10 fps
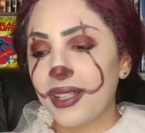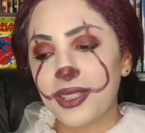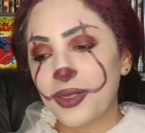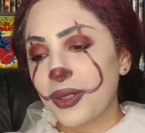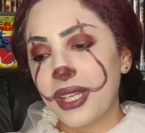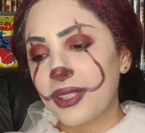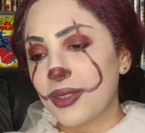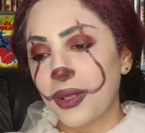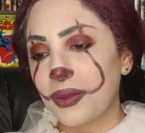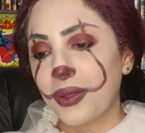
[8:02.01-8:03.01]
It's looking
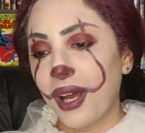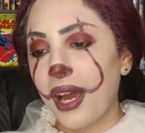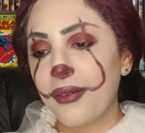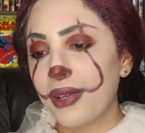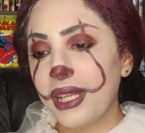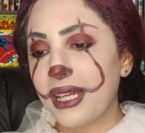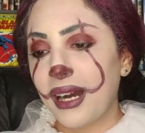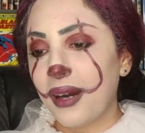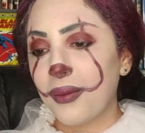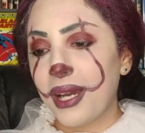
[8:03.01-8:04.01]
so good. I really
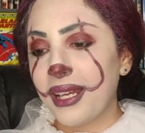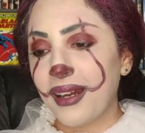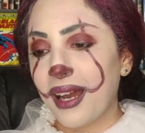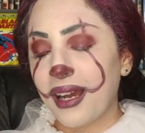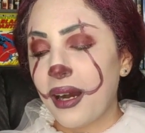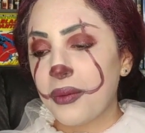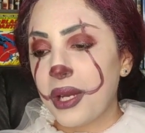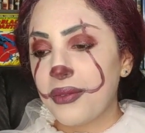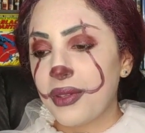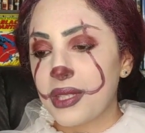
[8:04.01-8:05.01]
can't wait. I can't
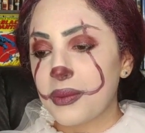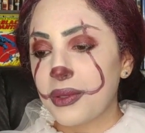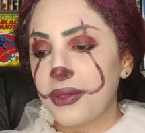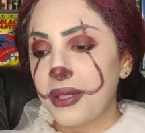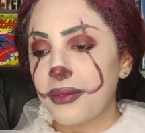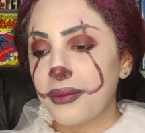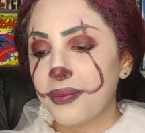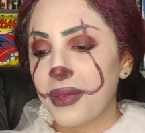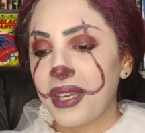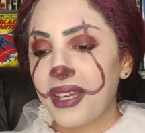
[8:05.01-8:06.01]
wait for this movie.
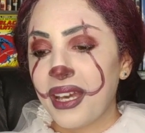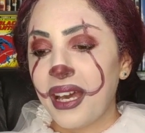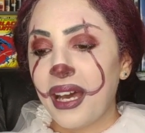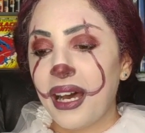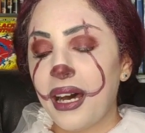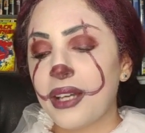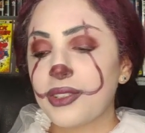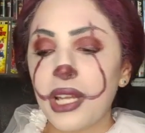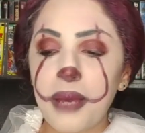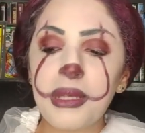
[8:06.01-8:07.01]

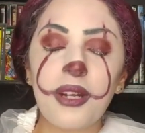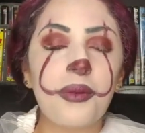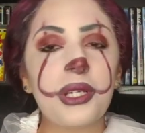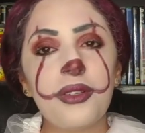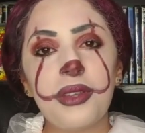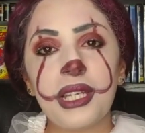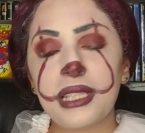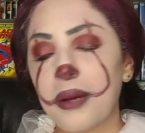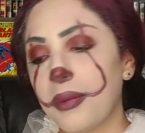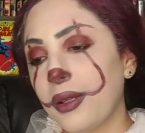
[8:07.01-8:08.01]
So let me know what you
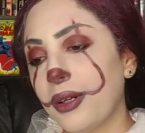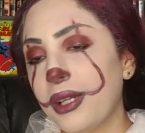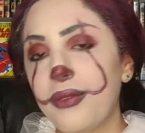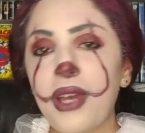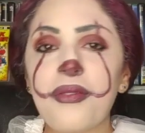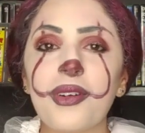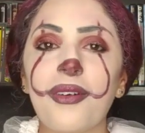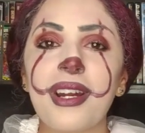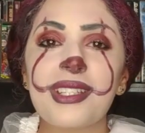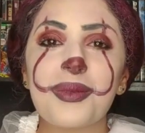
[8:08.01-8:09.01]
think down below. If you haven't
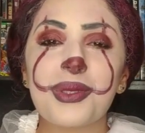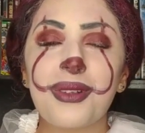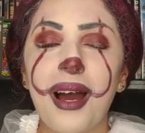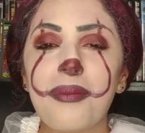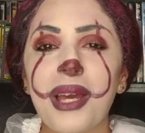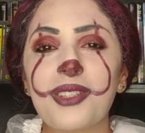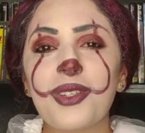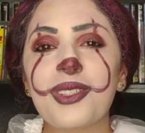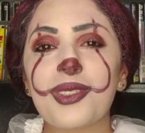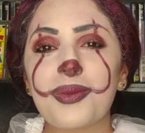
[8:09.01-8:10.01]
already subscribed, make
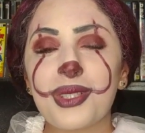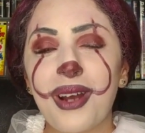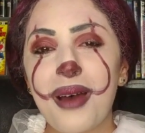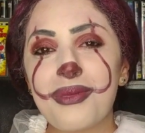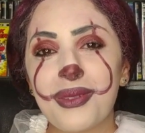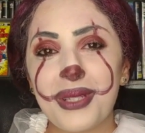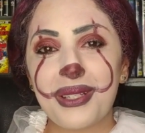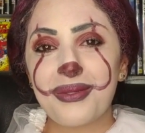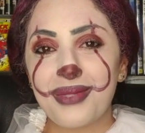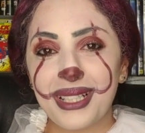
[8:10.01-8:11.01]
sure you subscribe so we
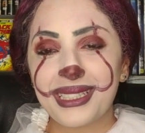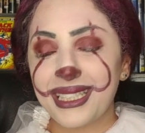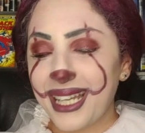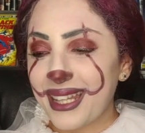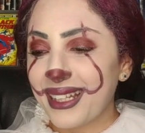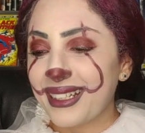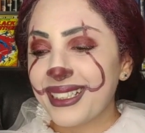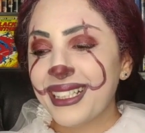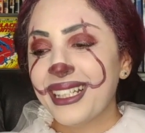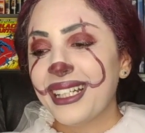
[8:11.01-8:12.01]
can run together.